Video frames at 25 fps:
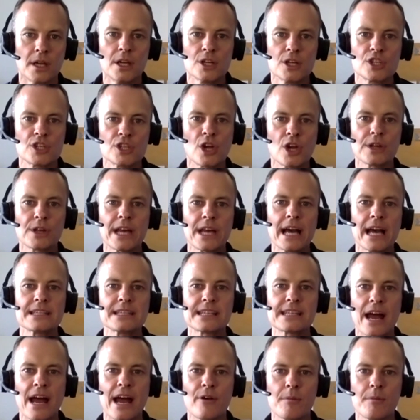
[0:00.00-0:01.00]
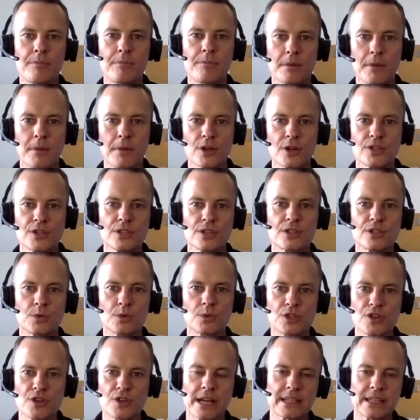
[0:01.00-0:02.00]
Showcase current promotions
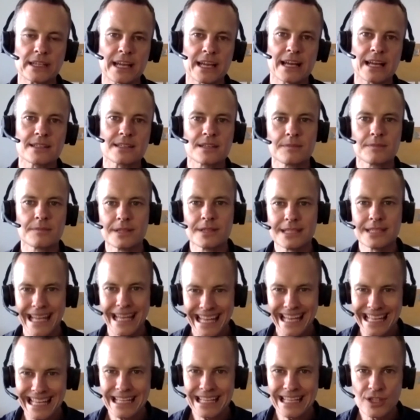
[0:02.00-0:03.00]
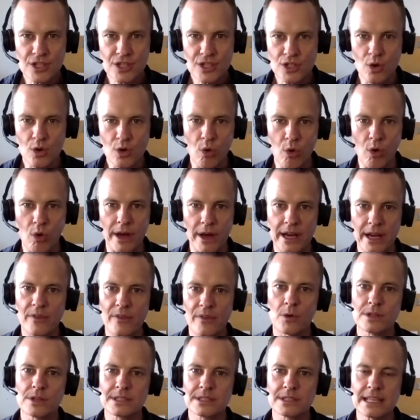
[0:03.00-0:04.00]
to attract customers in store. In
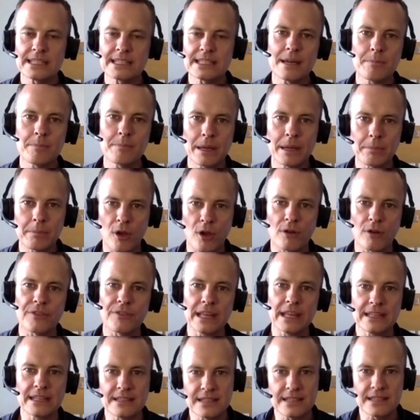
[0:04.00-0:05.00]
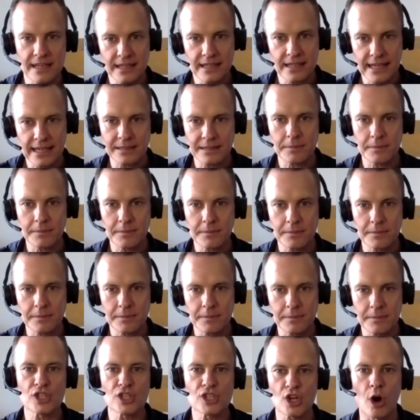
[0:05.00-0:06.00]
other words, let's get people off the internet and get them to come
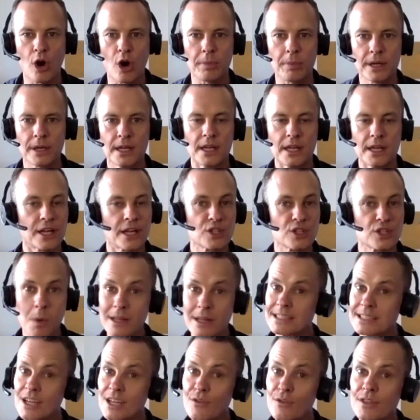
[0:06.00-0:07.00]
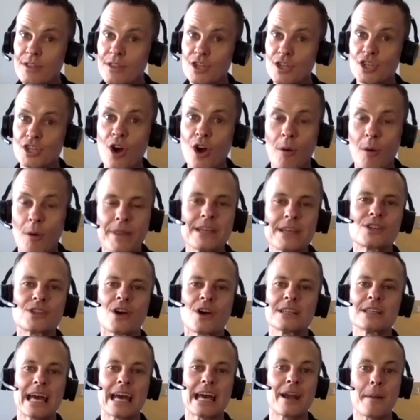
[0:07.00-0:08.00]
in the shop. Because once they're in the shop, these
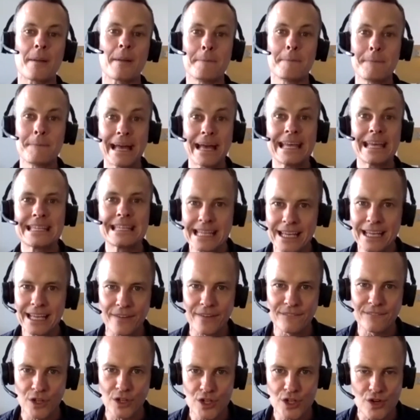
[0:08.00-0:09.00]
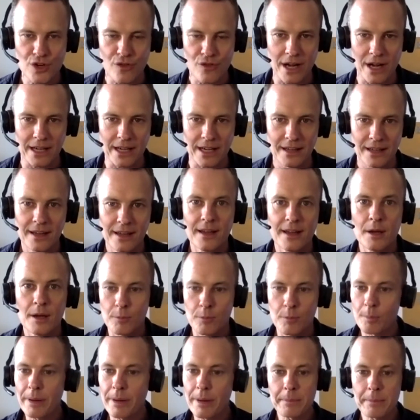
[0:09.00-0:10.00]
guys had an amazing conversion rate.
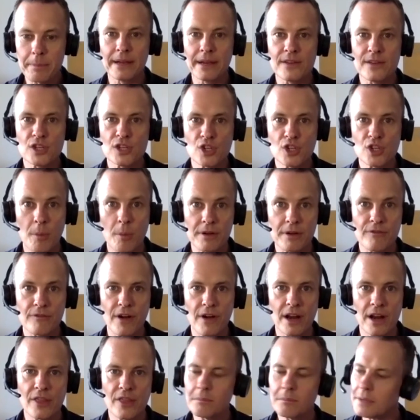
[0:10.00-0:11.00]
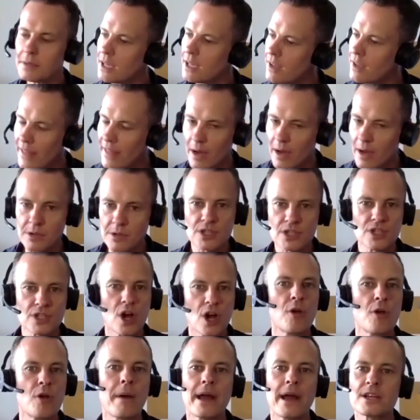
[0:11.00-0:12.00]
Put people in the shop in front of them. They were
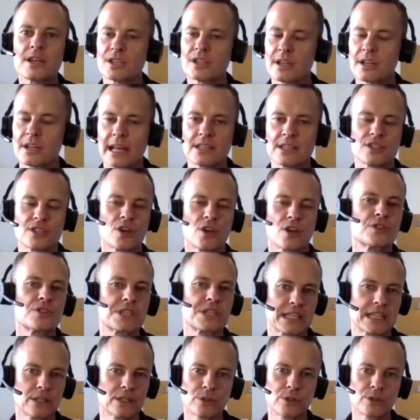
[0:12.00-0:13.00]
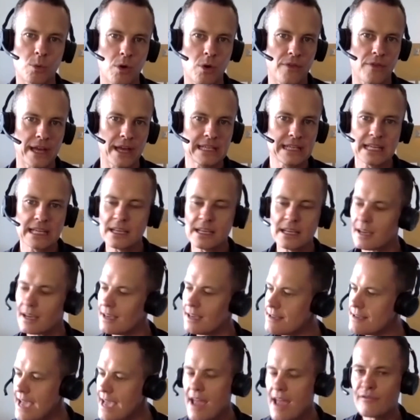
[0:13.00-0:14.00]
so passionate and so skilled at what they did.
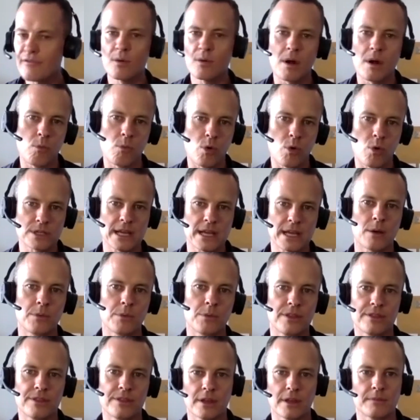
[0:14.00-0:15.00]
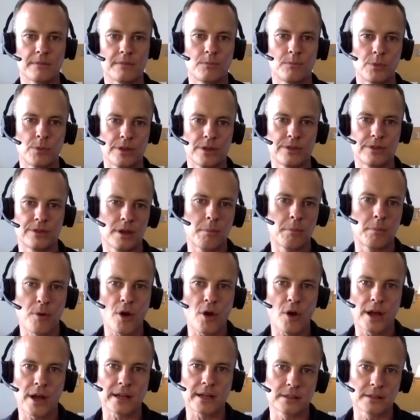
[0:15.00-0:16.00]
Everyone walked out with a
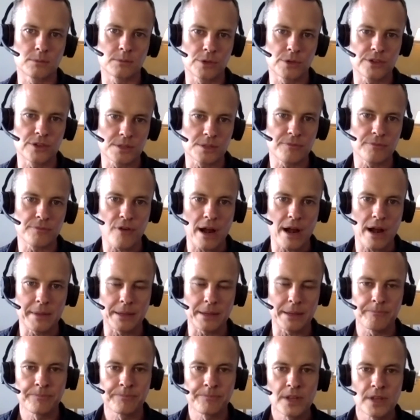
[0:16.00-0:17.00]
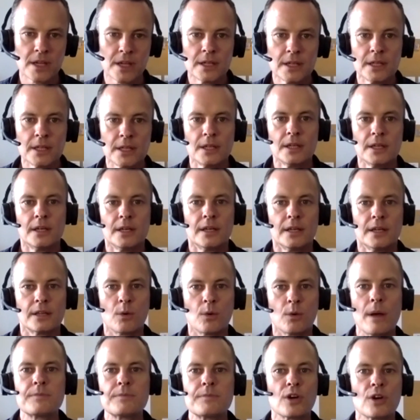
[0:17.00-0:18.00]
product and with some framing.
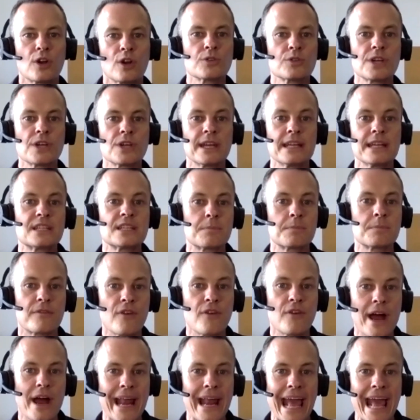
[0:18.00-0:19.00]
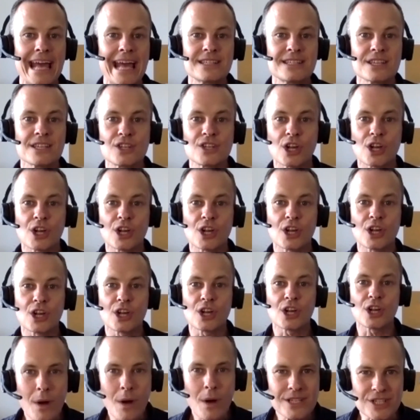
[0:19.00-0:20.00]
The website also needs to provide answers to
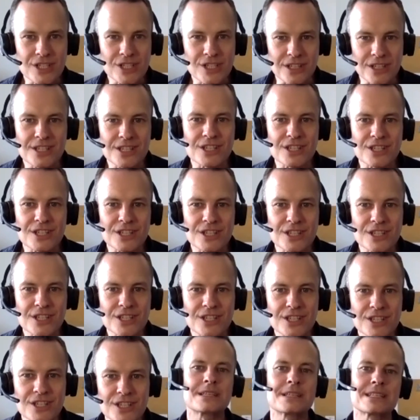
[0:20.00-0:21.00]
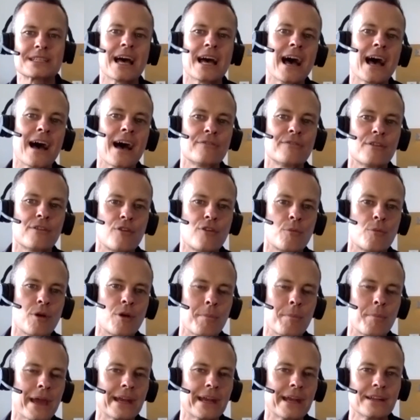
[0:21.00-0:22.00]
common questions to free up staff from
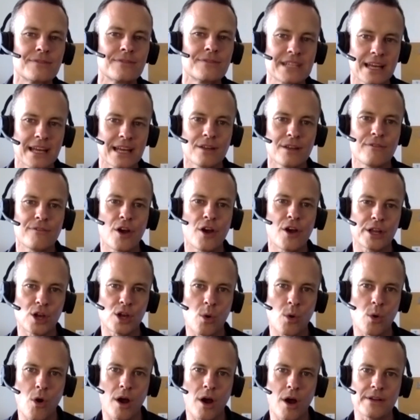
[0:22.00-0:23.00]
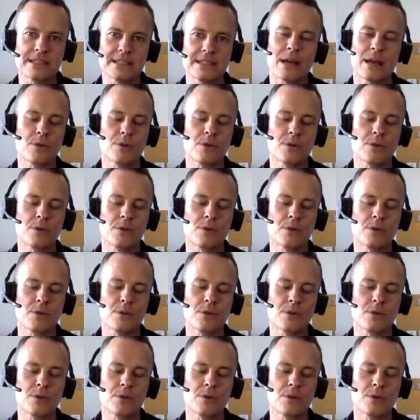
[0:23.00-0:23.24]
repetitive telephone inquiries.